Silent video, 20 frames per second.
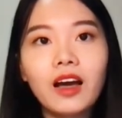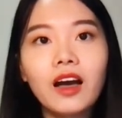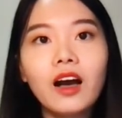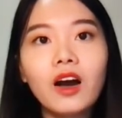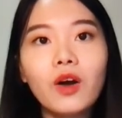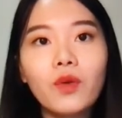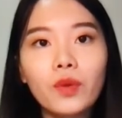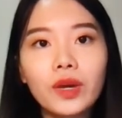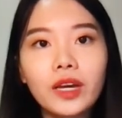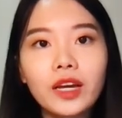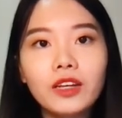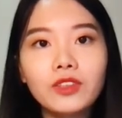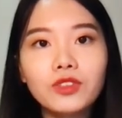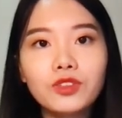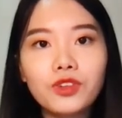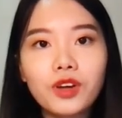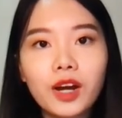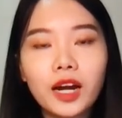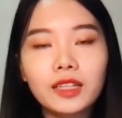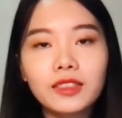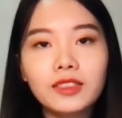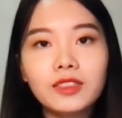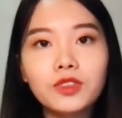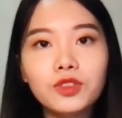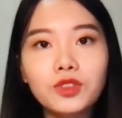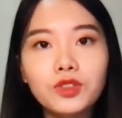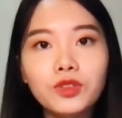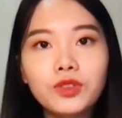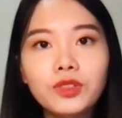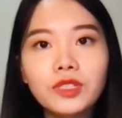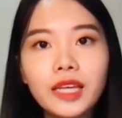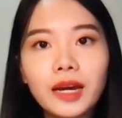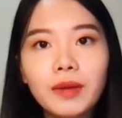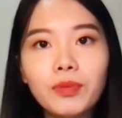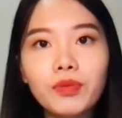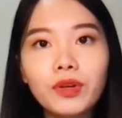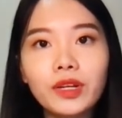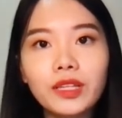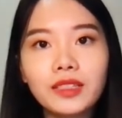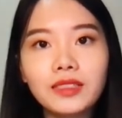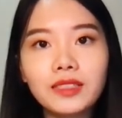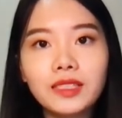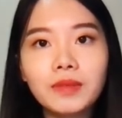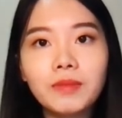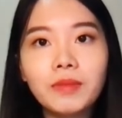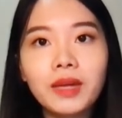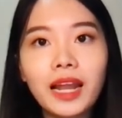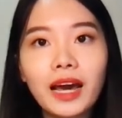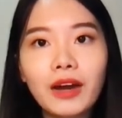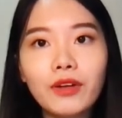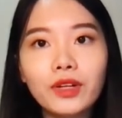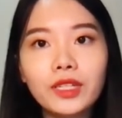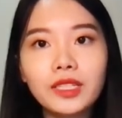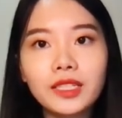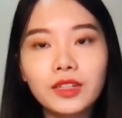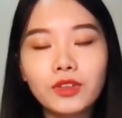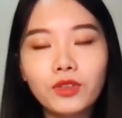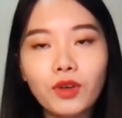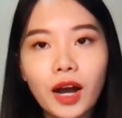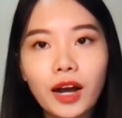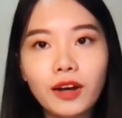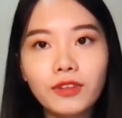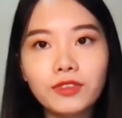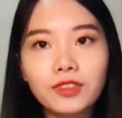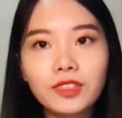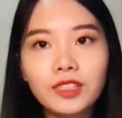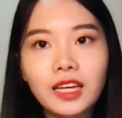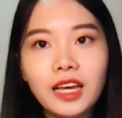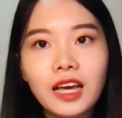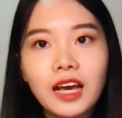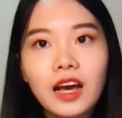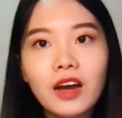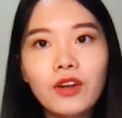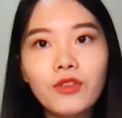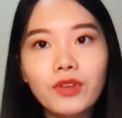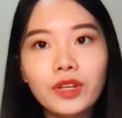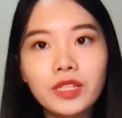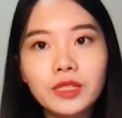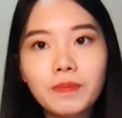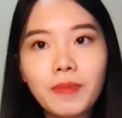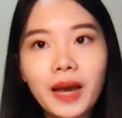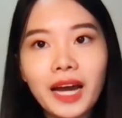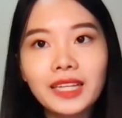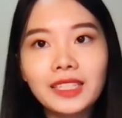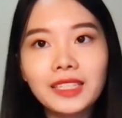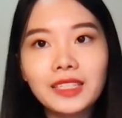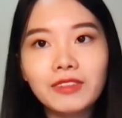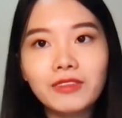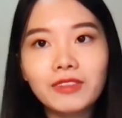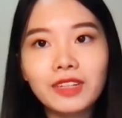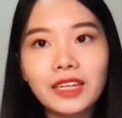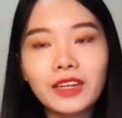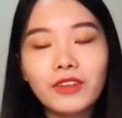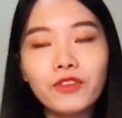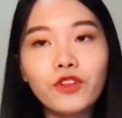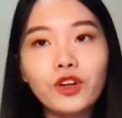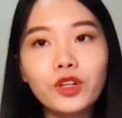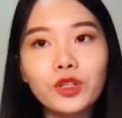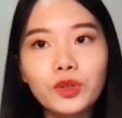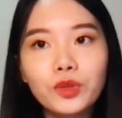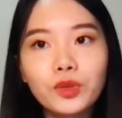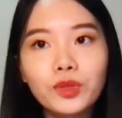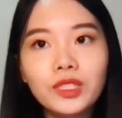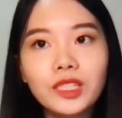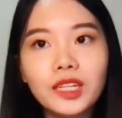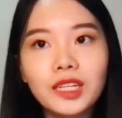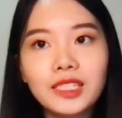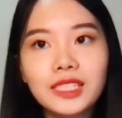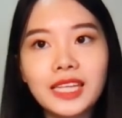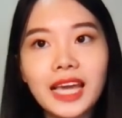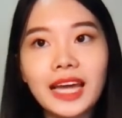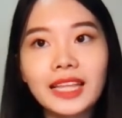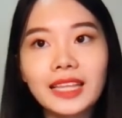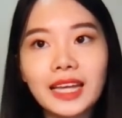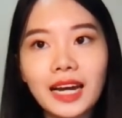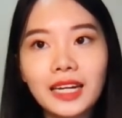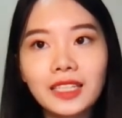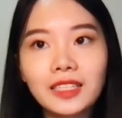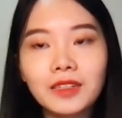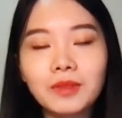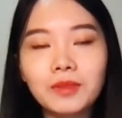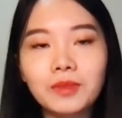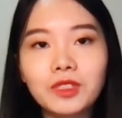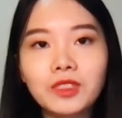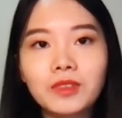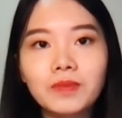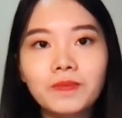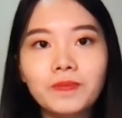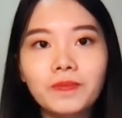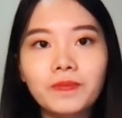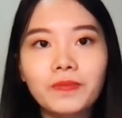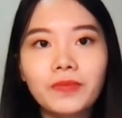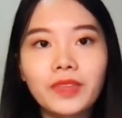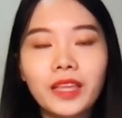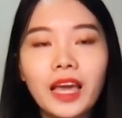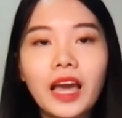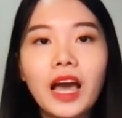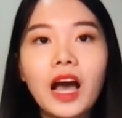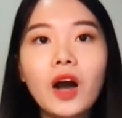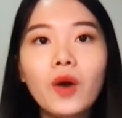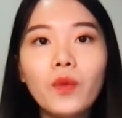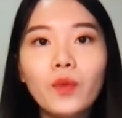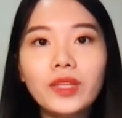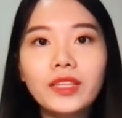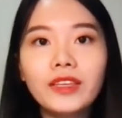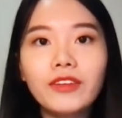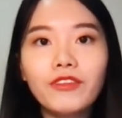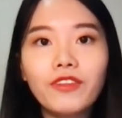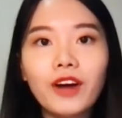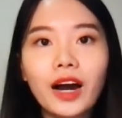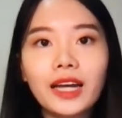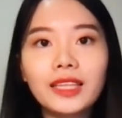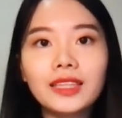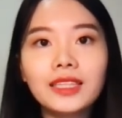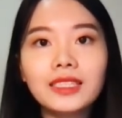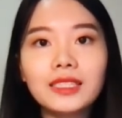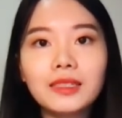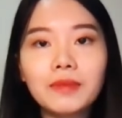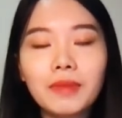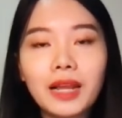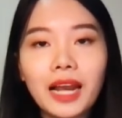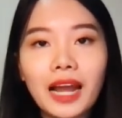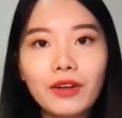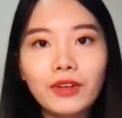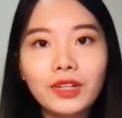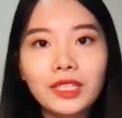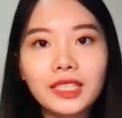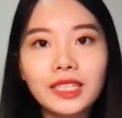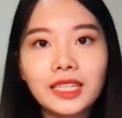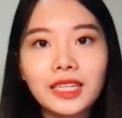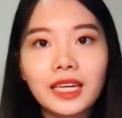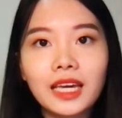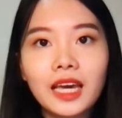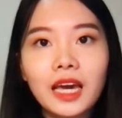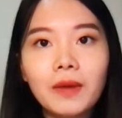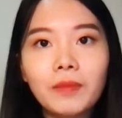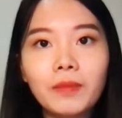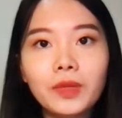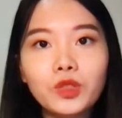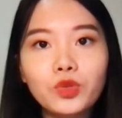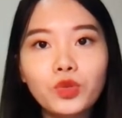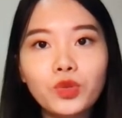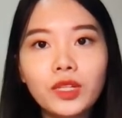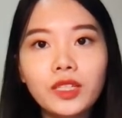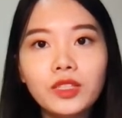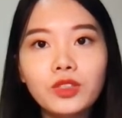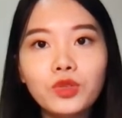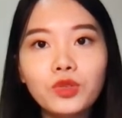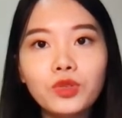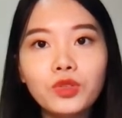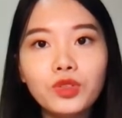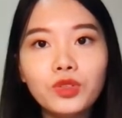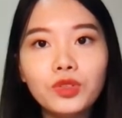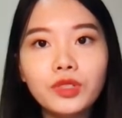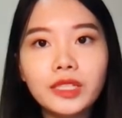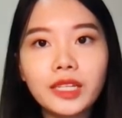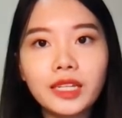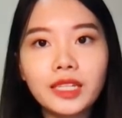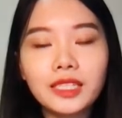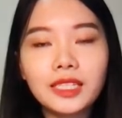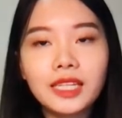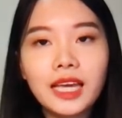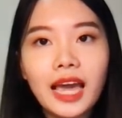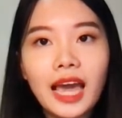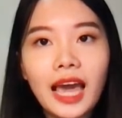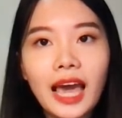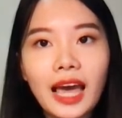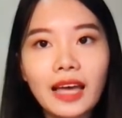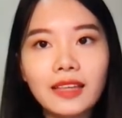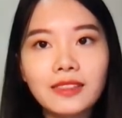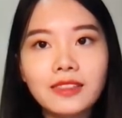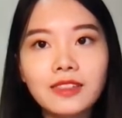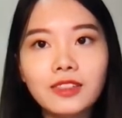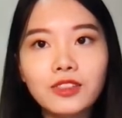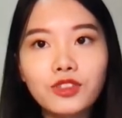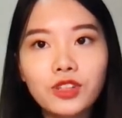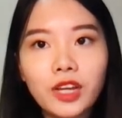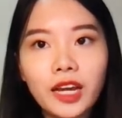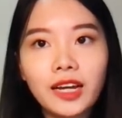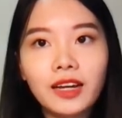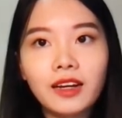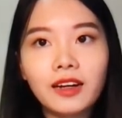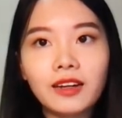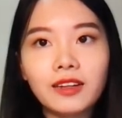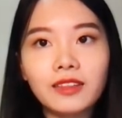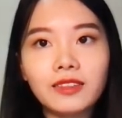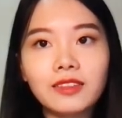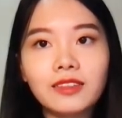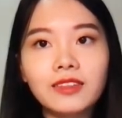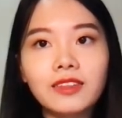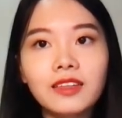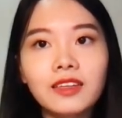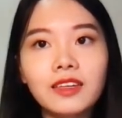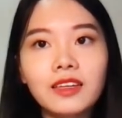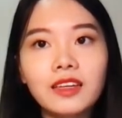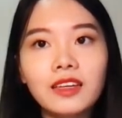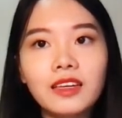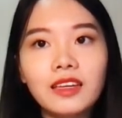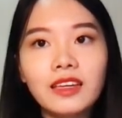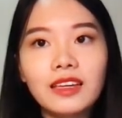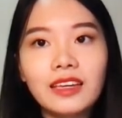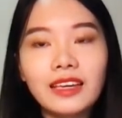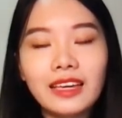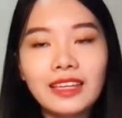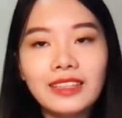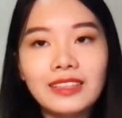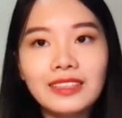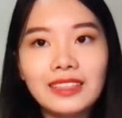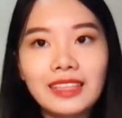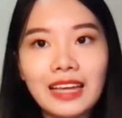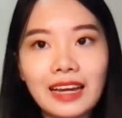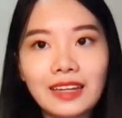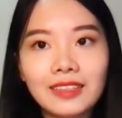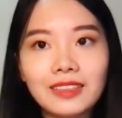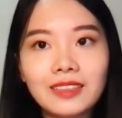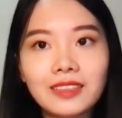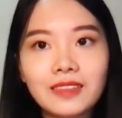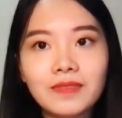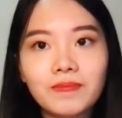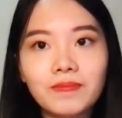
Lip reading: We construct two separate similarity graphs, respectively for users and items. We define the similarity between two users as the Jacob index.